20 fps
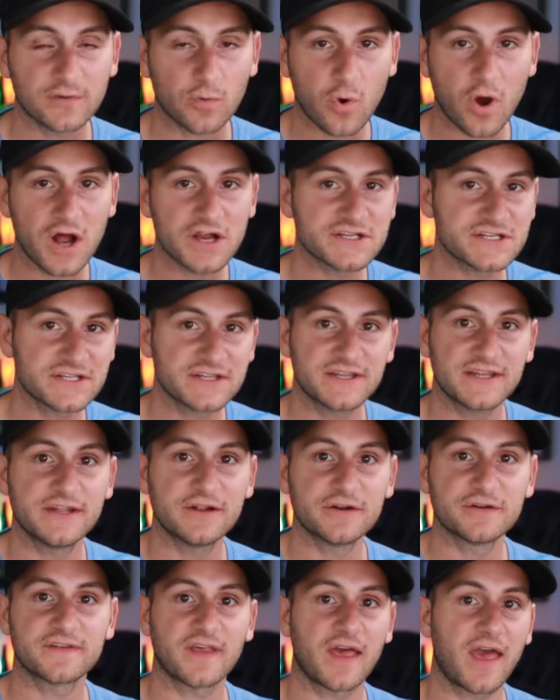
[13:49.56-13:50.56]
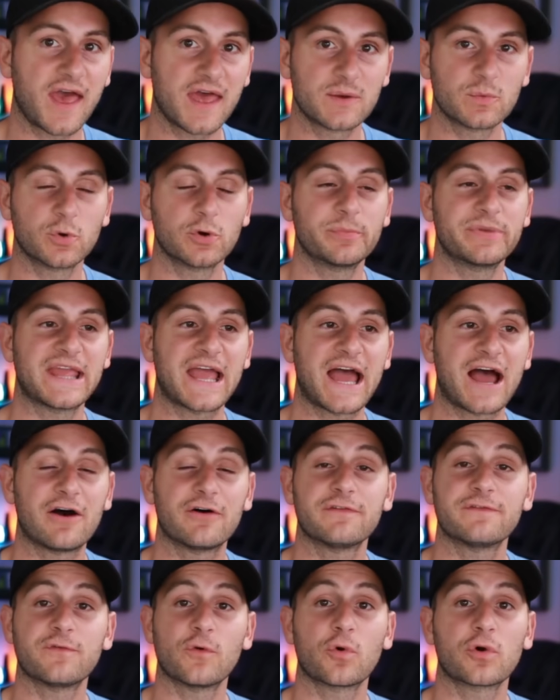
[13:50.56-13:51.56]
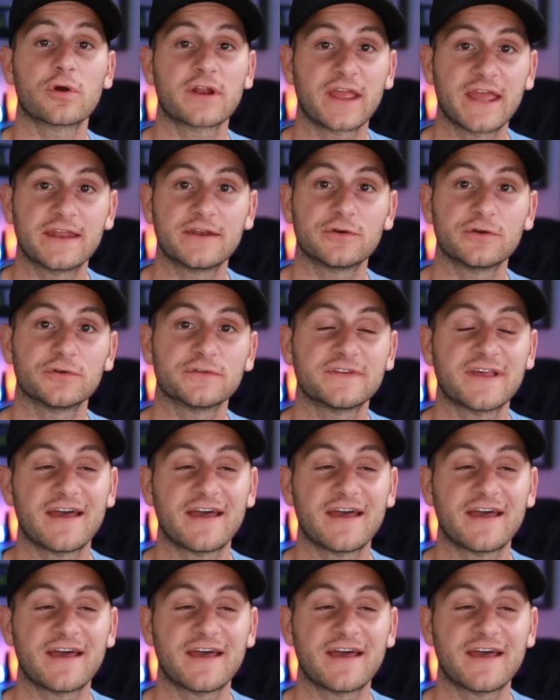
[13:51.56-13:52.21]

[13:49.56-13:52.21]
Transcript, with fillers: to watch in the years ahead will be how Ford handles